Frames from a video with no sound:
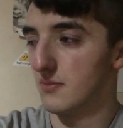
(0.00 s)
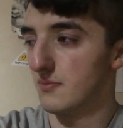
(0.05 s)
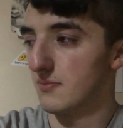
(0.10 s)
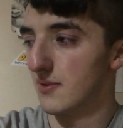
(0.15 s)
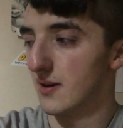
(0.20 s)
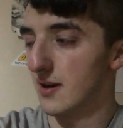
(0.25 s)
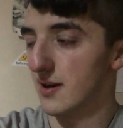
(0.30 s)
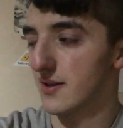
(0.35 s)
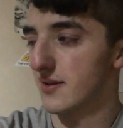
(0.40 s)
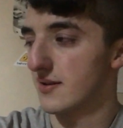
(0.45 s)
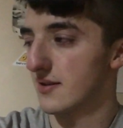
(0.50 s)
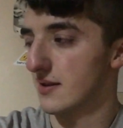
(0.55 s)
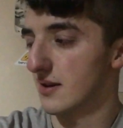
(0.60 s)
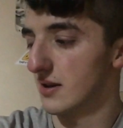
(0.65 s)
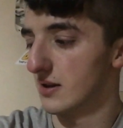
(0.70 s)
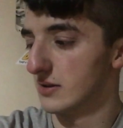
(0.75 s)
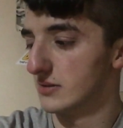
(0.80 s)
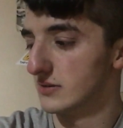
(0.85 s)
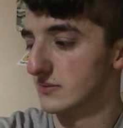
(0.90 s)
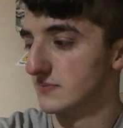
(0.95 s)

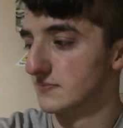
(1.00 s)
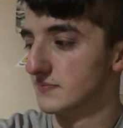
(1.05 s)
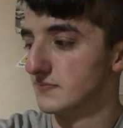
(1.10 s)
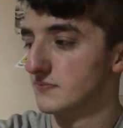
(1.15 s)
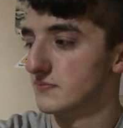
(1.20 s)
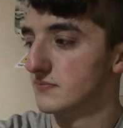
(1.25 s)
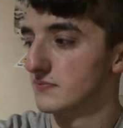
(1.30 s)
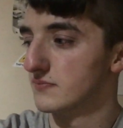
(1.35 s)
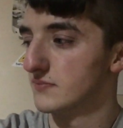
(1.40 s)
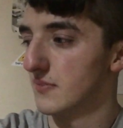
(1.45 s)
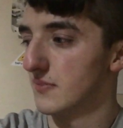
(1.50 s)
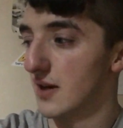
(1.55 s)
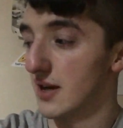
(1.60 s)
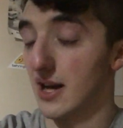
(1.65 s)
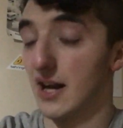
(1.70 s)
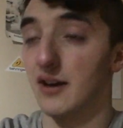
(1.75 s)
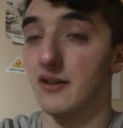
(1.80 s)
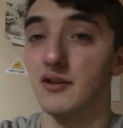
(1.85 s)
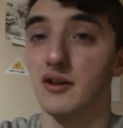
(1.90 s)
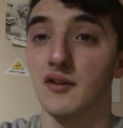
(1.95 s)
And
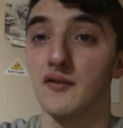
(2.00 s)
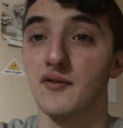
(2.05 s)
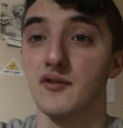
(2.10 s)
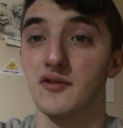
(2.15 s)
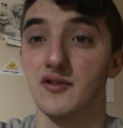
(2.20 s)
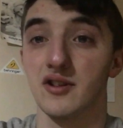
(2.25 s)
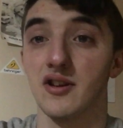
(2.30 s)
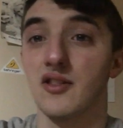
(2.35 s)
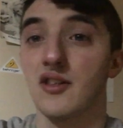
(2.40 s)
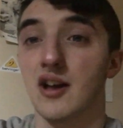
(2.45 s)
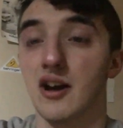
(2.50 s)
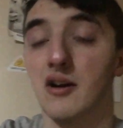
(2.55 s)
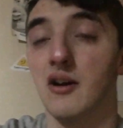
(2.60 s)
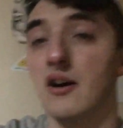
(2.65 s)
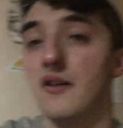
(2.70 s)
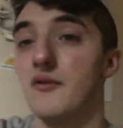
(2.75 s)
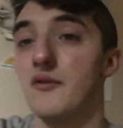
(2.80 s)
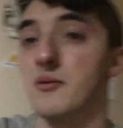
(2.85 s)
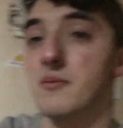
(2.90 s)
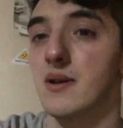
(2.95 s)
I don't know if there's anything I'll
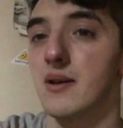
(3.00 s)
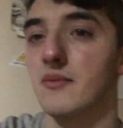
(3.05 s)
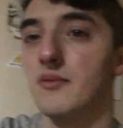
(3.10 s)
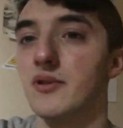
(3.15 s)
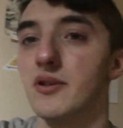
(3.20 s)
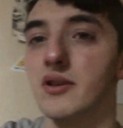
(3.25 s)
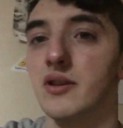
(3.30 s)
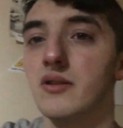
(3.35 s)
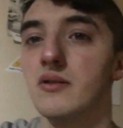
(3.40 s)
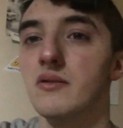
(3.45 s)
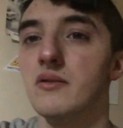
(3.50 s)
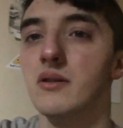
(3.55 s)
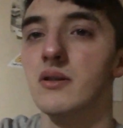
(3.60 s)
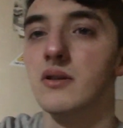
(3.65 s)
ever be able to do.